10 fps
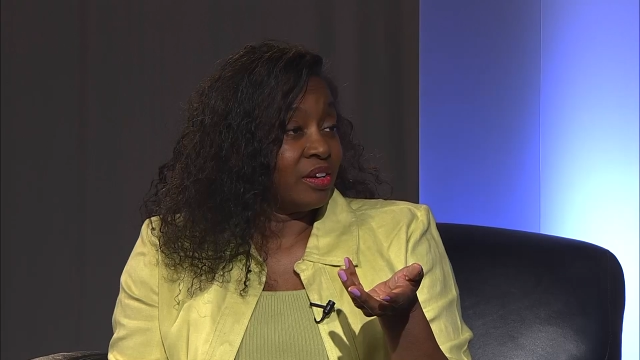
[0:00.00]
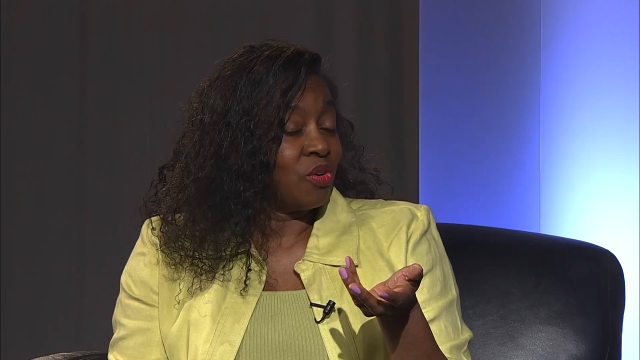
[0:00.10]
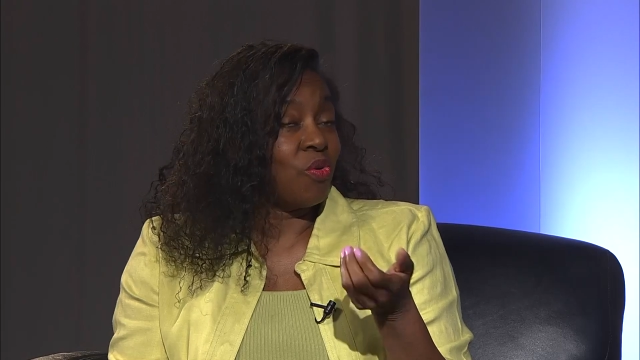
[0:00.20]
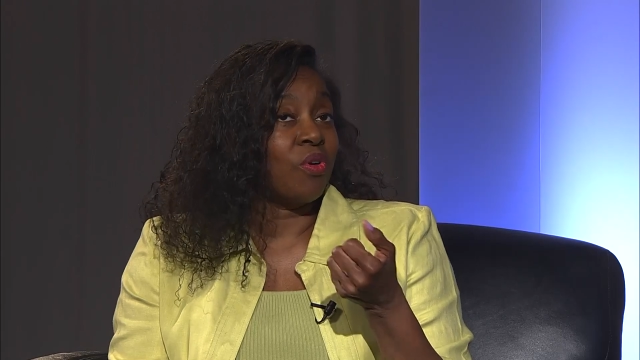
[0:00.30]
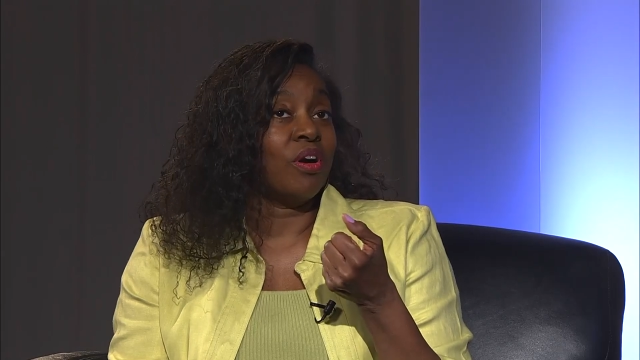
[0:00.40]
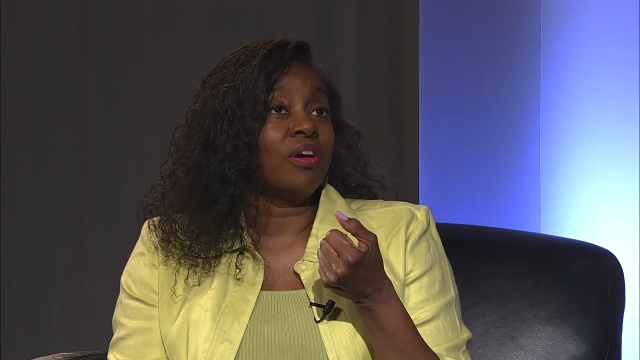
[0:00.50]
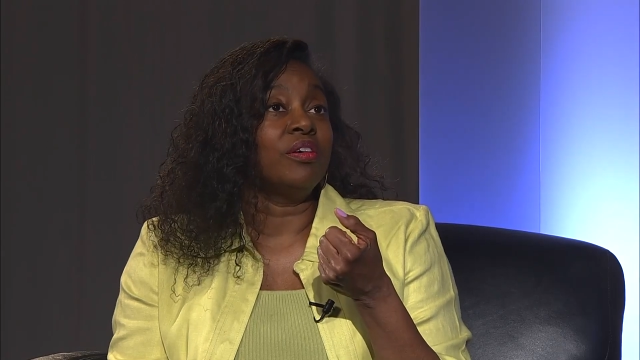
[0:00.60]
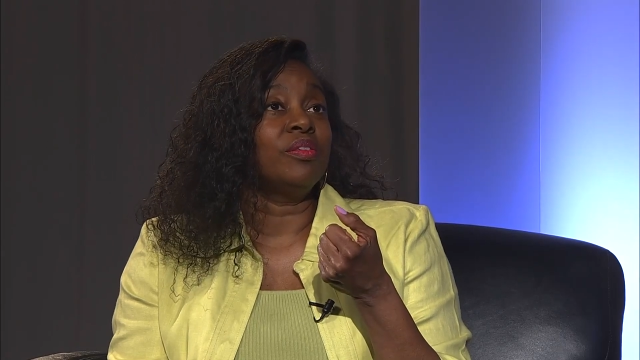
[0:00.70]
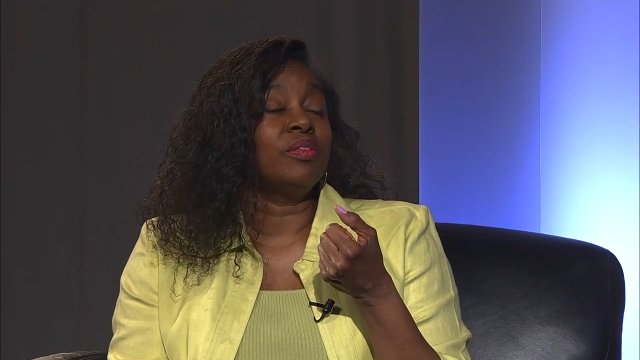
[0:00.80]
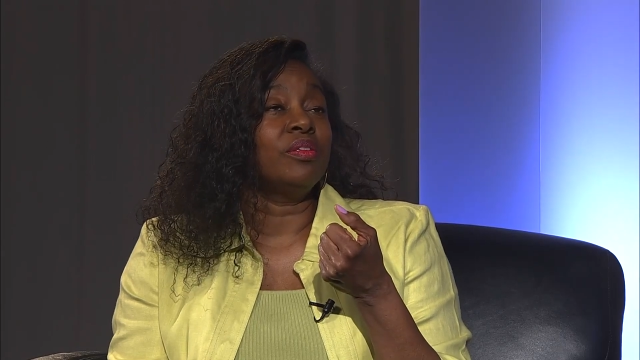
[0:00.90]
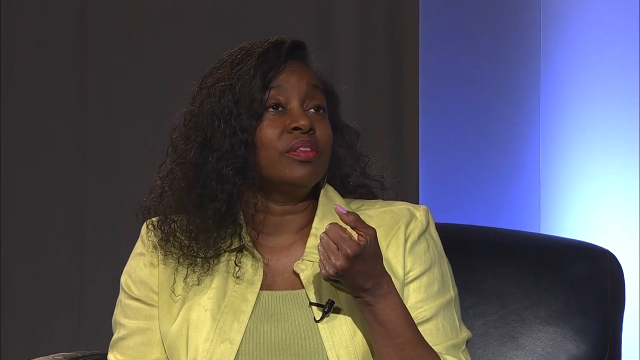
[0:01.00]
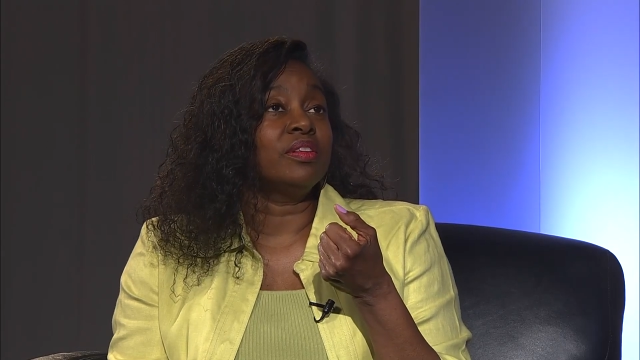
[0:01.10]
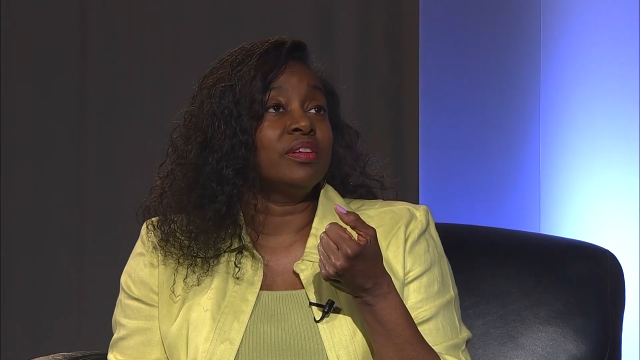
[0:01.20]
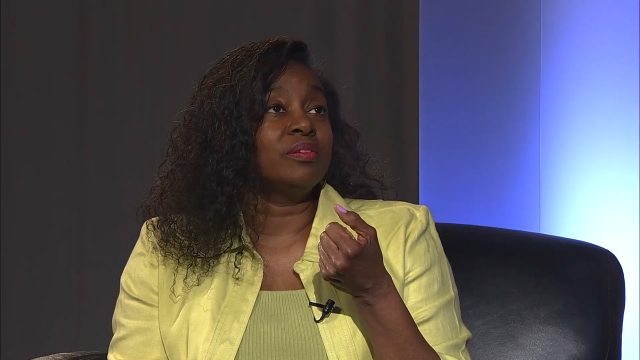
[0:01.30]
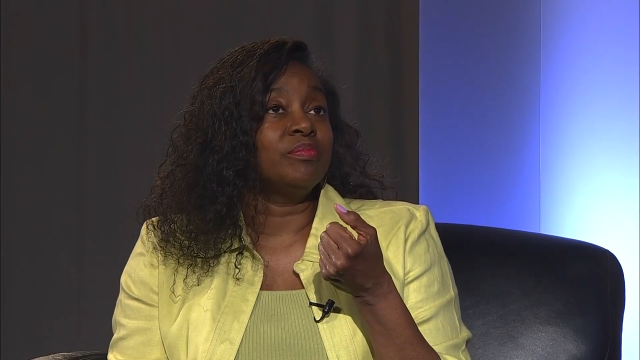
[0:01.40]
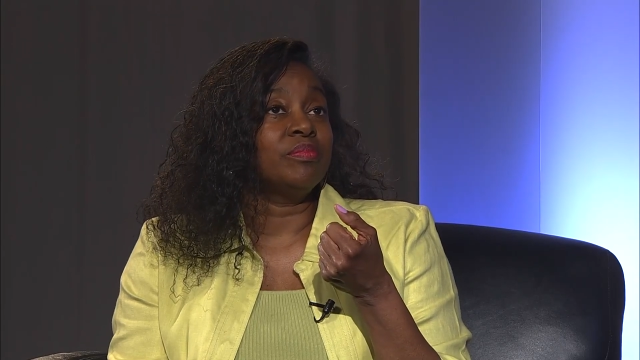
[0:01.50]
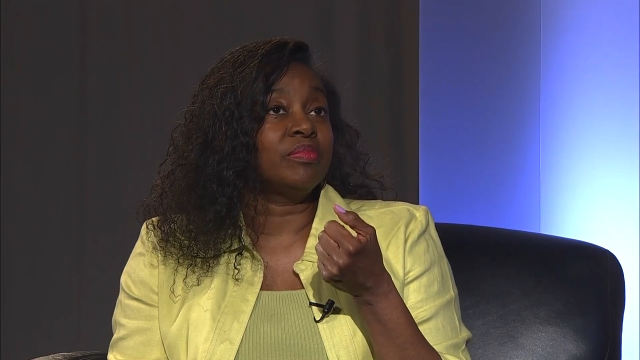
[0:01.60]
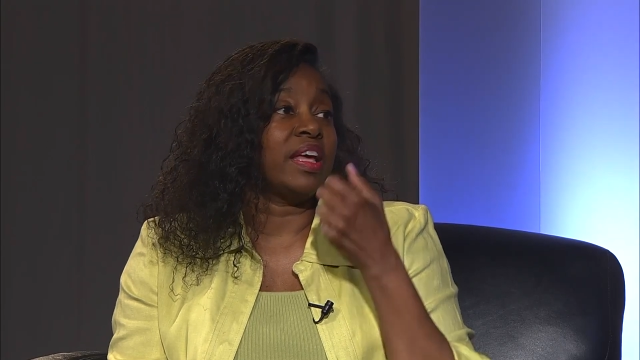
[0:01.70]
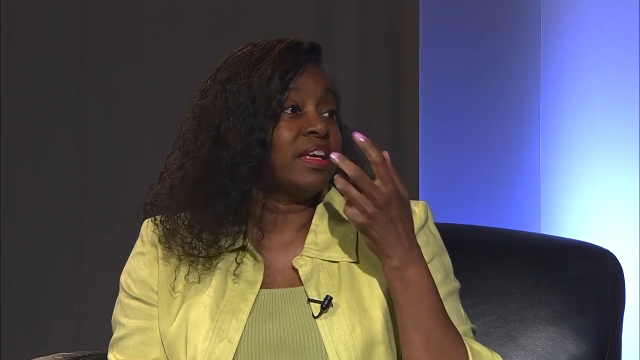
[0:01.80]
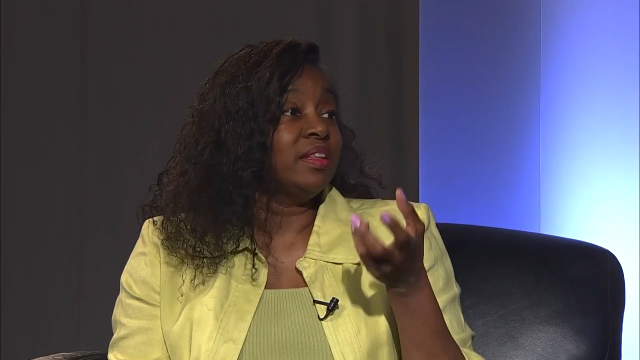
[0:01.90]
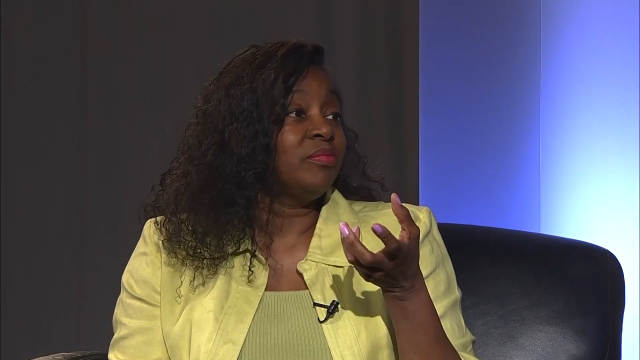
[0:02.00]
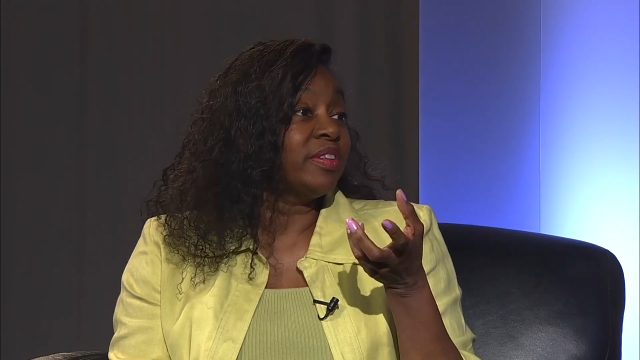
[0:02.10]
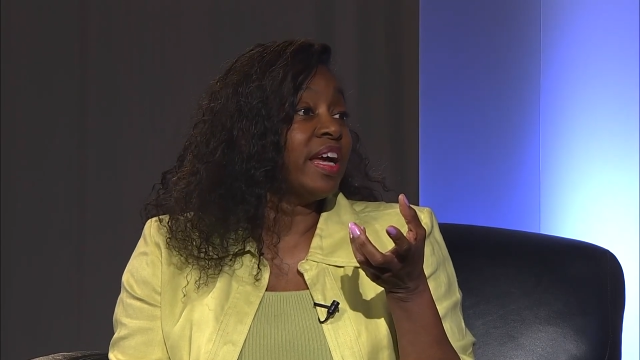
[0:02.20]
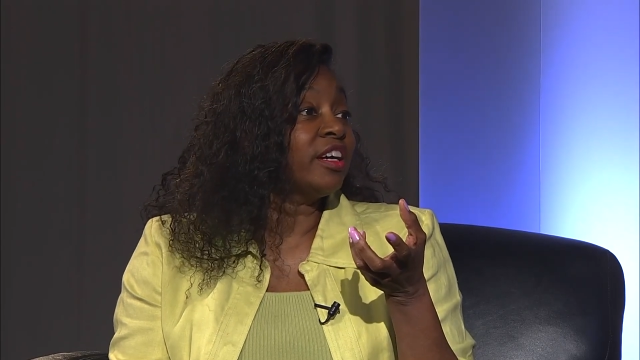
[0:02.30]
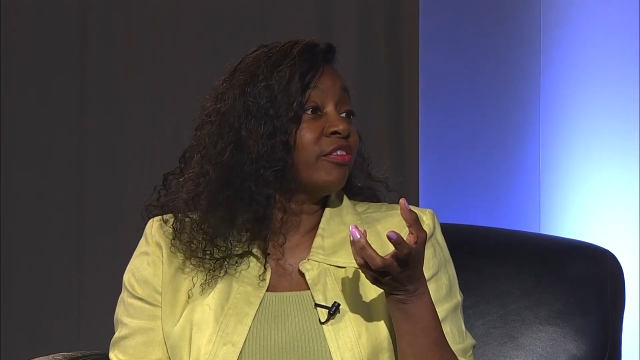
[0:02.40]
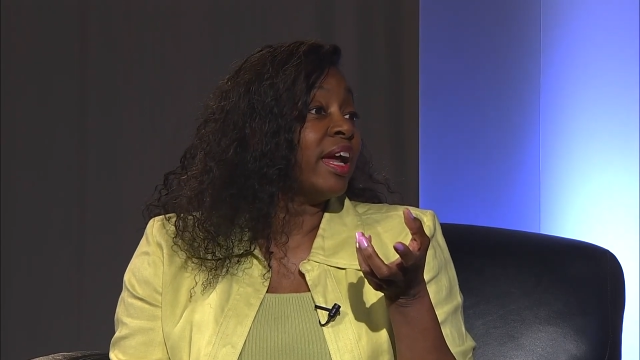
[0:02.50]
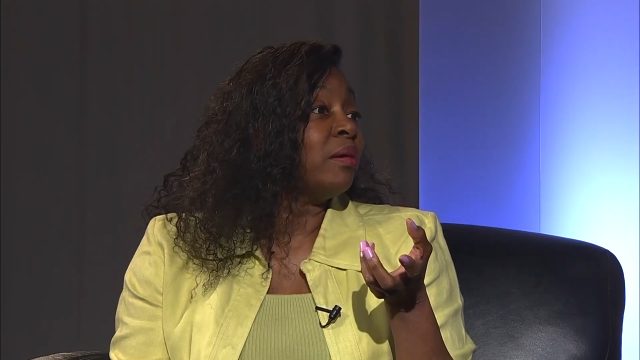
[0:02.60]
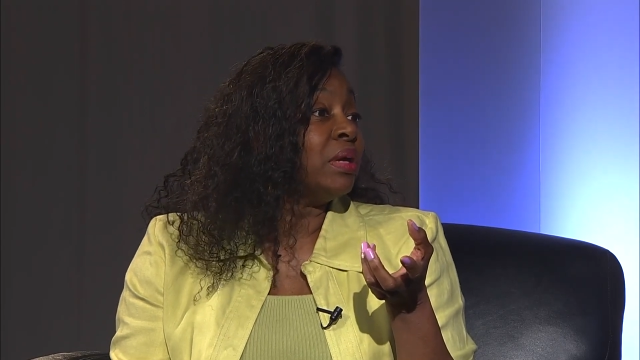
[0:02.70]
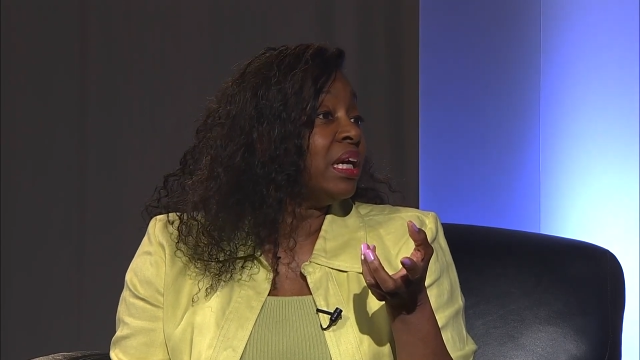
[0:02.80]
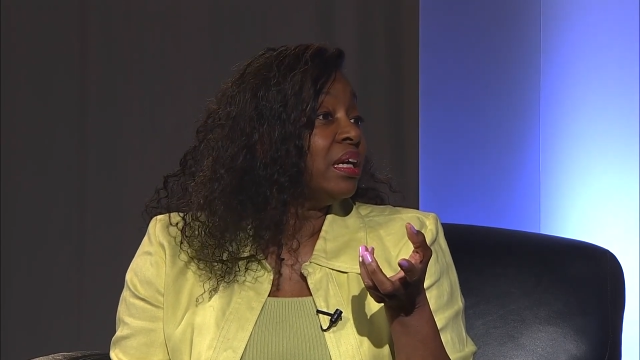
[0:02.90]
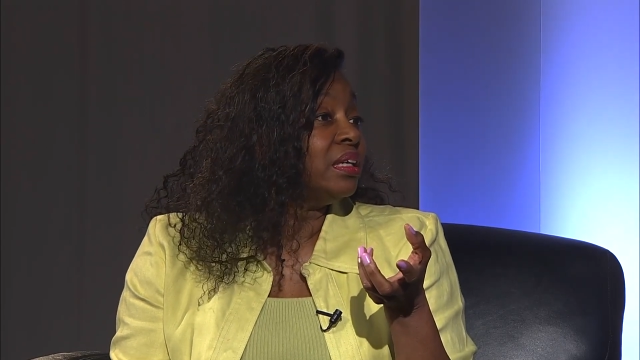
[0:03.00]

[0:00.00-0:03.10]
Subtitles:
or thanking them for that Grammy